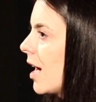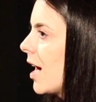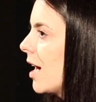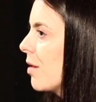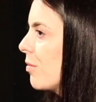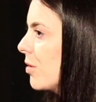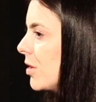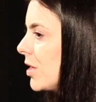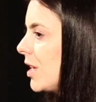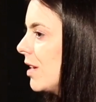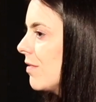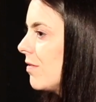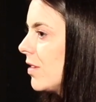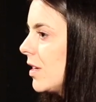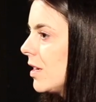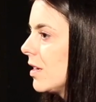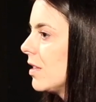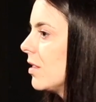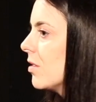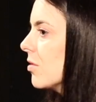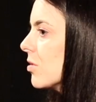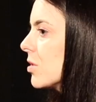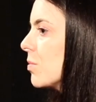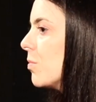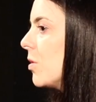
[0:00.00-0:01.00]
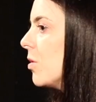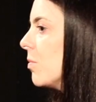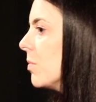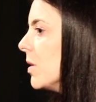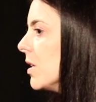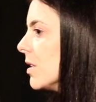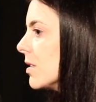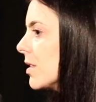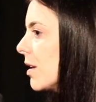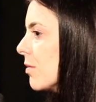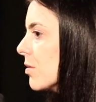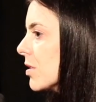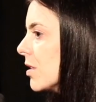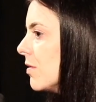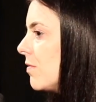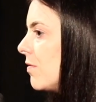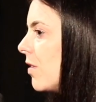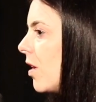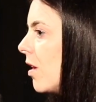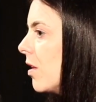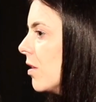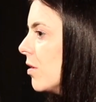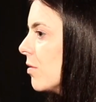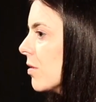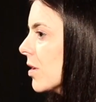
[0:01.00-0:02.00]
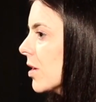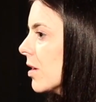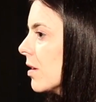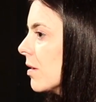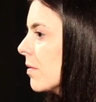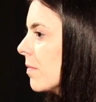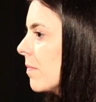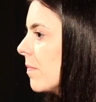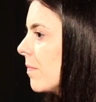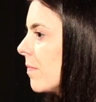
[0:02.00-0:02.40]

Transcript: I would give in those moments. I was a follower.